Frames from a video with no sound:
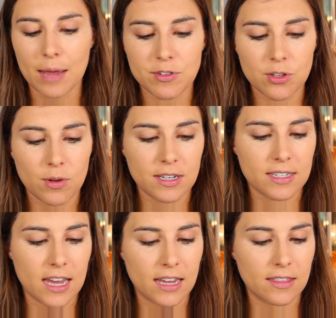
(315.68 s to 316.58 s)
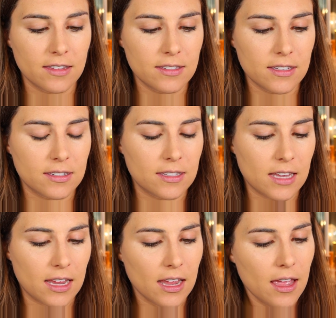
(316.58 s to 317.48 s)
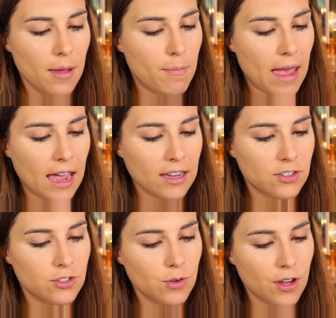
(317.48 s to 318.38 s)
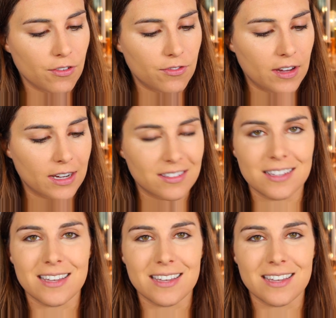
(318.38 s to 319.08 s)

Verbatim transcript: I'm just going to take, this is the MAC Studio Fix.